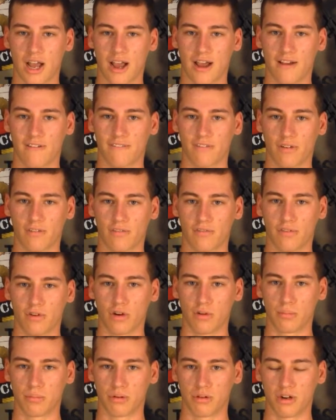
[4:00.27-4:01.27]
have
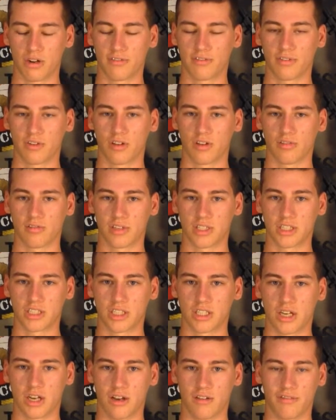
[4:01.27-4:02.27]
full peripheral
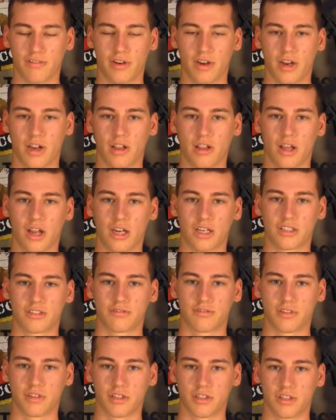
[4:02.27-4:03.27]
vision and a very large
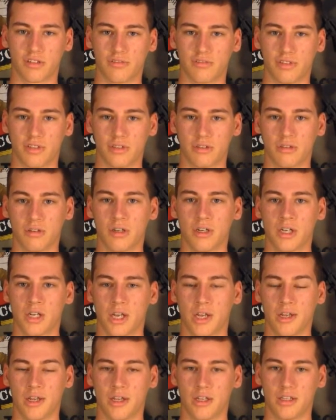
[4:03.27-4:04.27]
field of view.
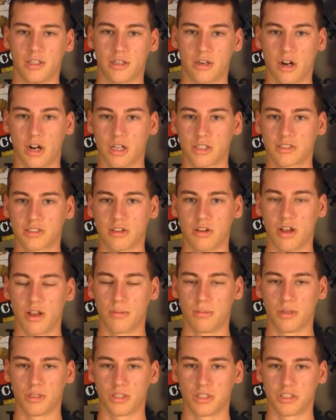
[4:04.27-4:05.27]
You're also
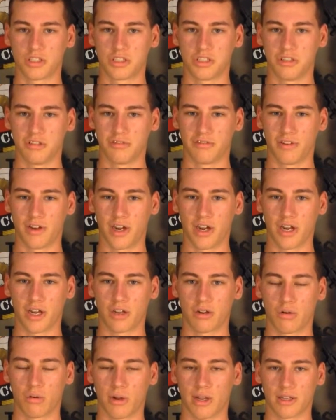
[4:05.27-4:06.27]
able to shoot very
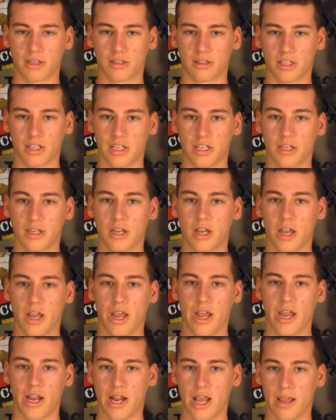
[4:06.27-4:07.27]
quickly
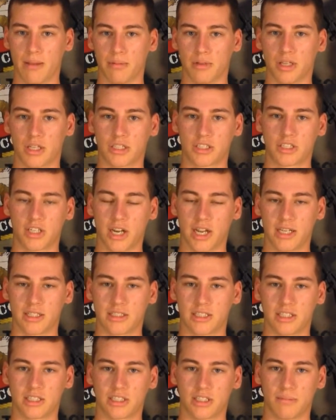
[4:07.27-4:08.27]
and able to
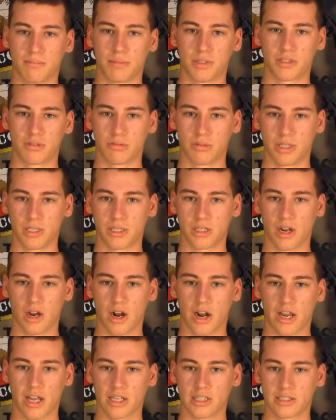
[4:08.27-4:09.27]
transition between
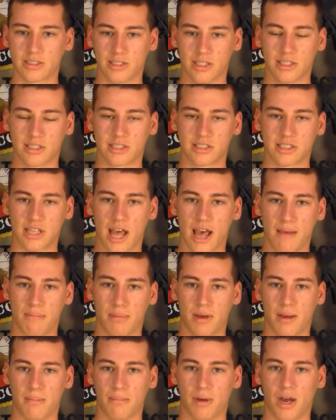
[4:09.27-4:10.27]
targets and
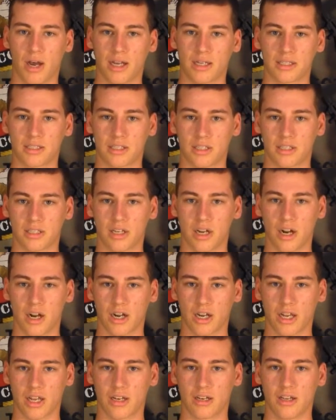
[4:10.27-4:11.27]
snap up onto the
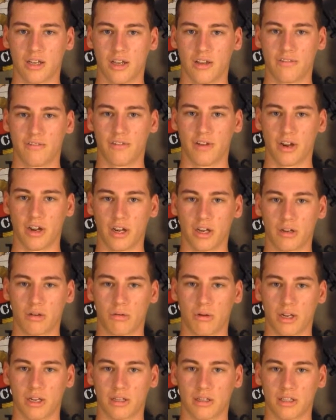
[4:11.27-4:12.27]
target very
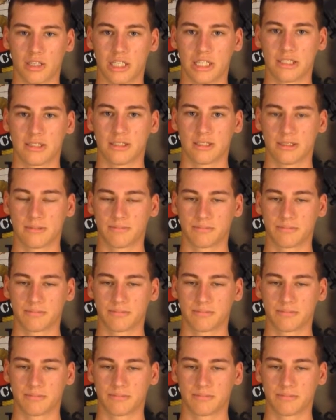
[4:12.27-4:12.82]
quickly.